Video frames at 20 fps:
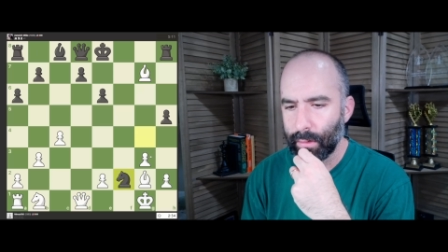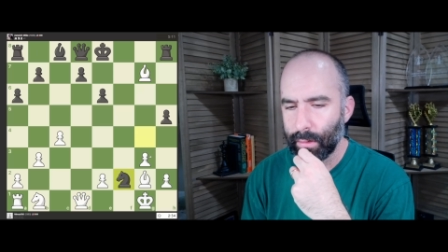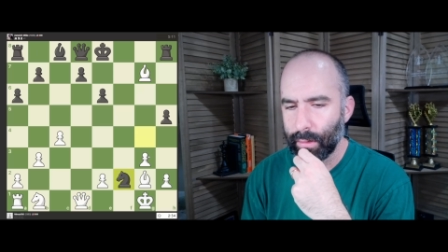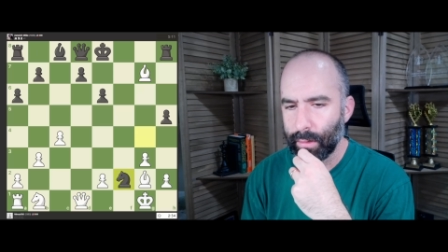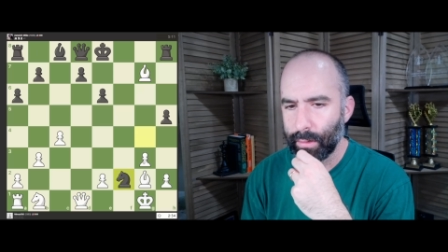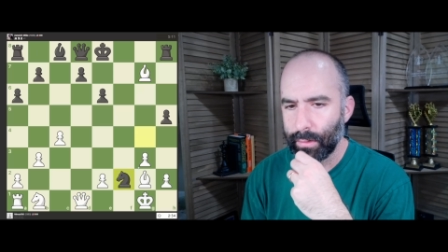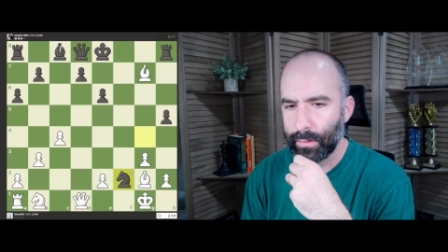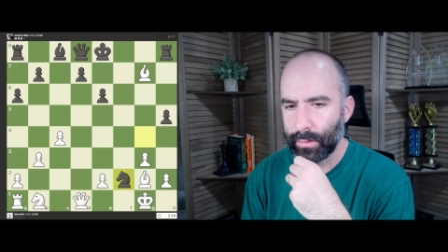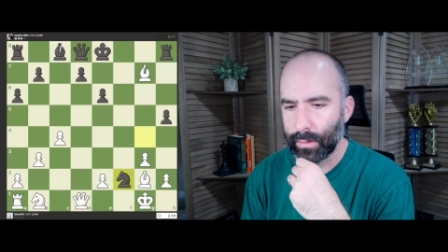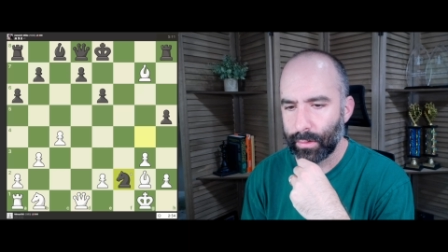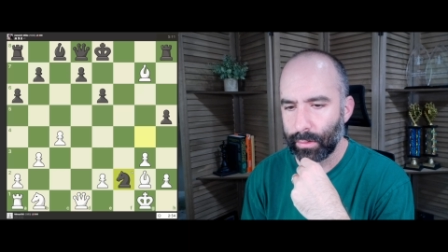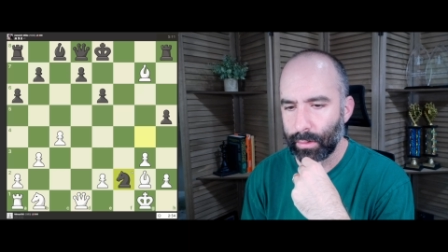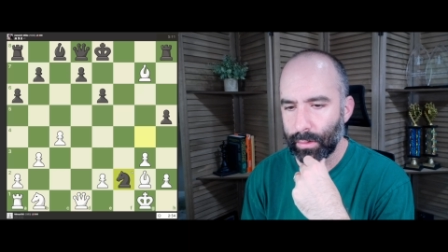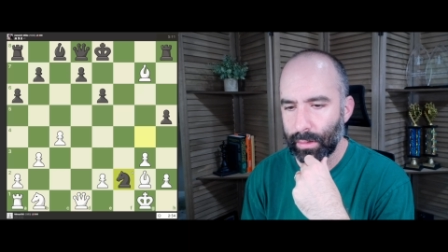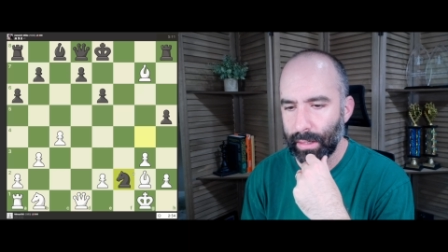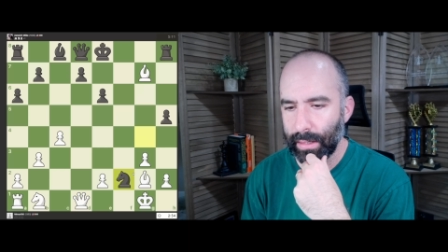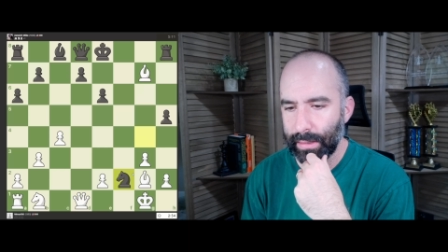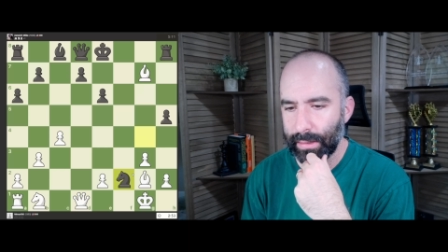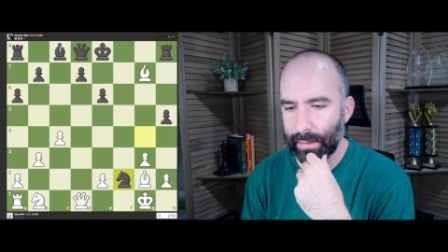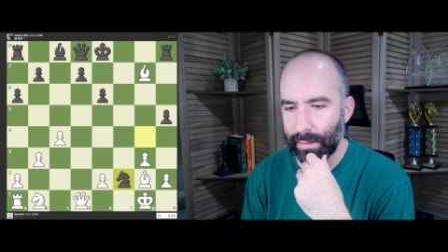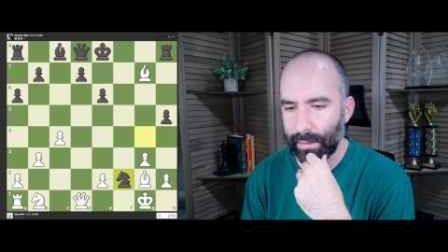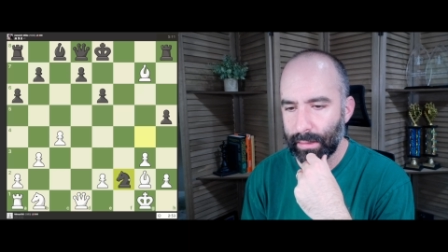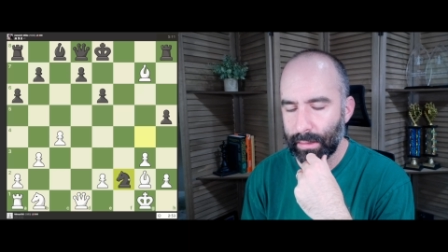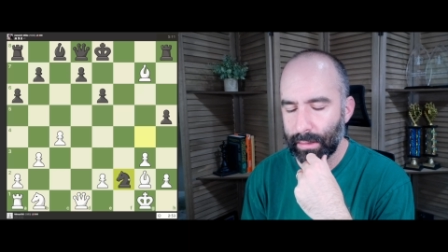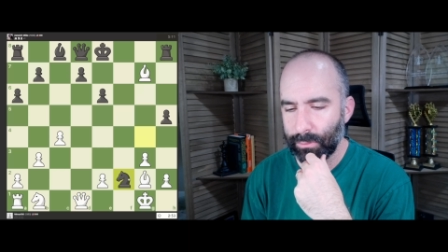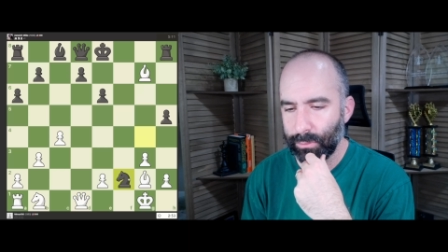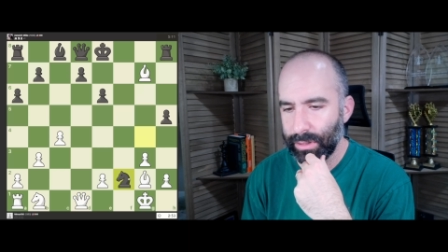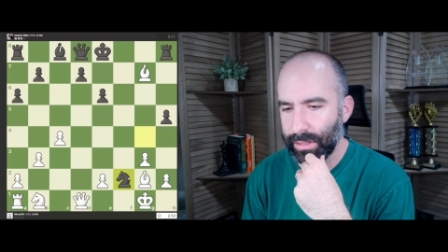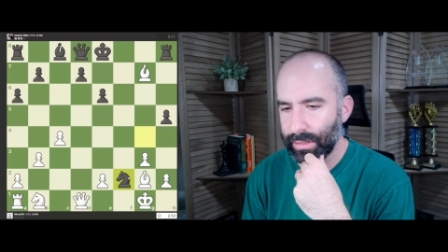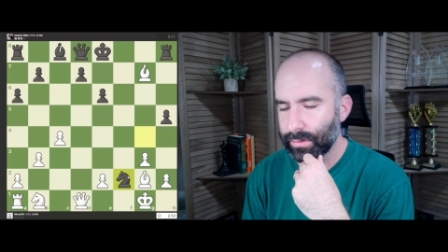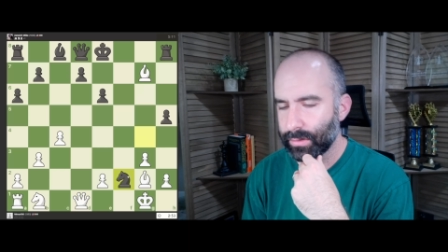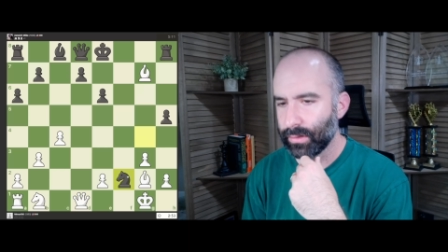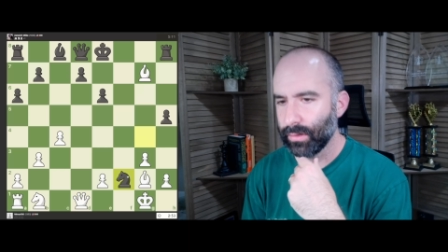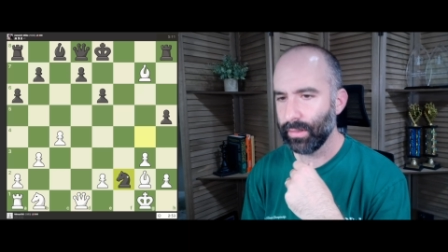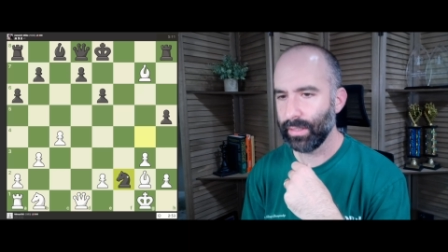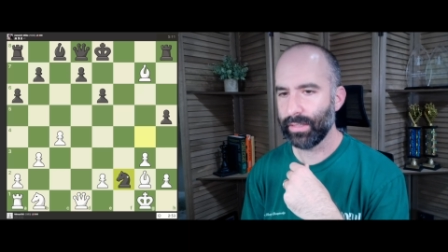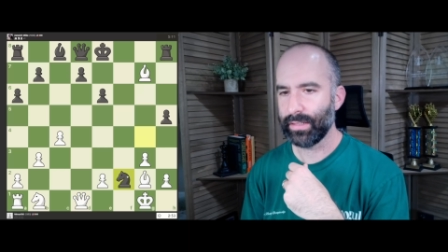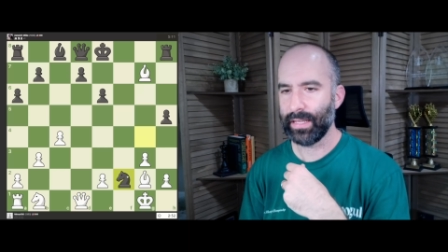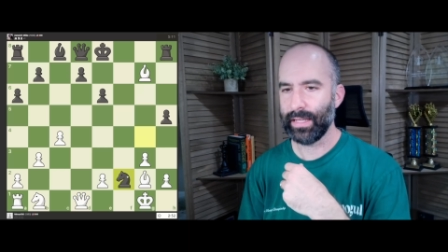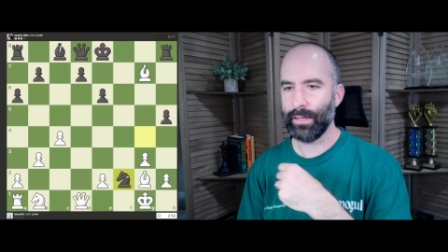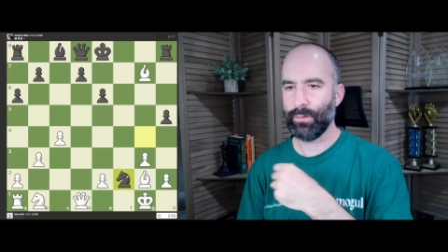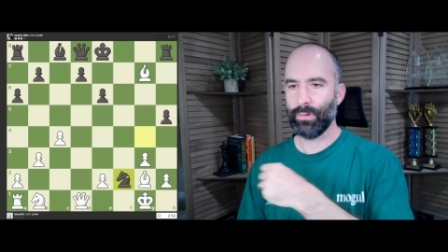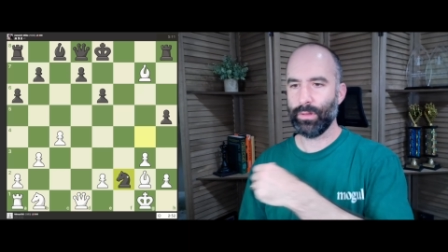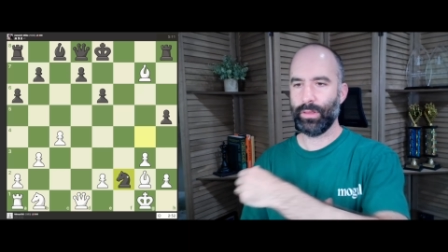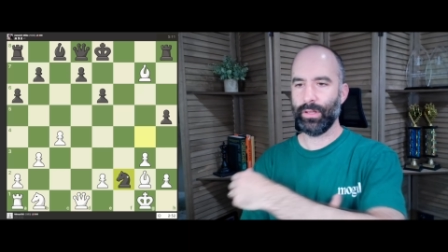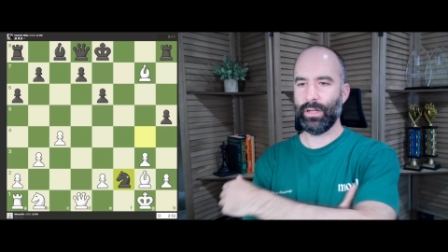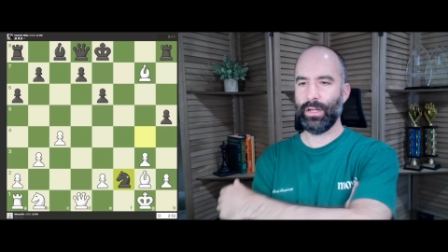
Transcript: So, okay, we can certainly take with the